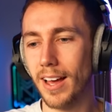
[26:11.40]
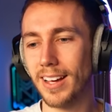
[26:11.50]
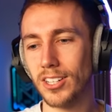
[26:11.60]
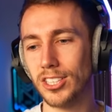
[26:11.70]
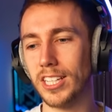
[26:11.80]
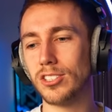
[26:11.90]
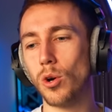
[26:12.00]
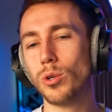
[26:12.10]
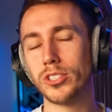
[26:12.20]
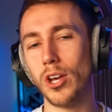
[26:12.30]
Because it's
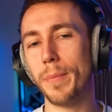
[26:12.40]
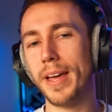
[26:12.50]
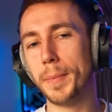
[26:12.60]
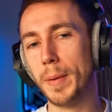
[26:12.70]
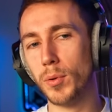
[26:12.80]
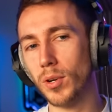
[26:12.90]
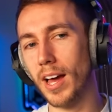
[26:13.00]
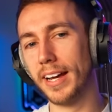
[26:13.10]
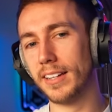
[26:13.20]
also made people like...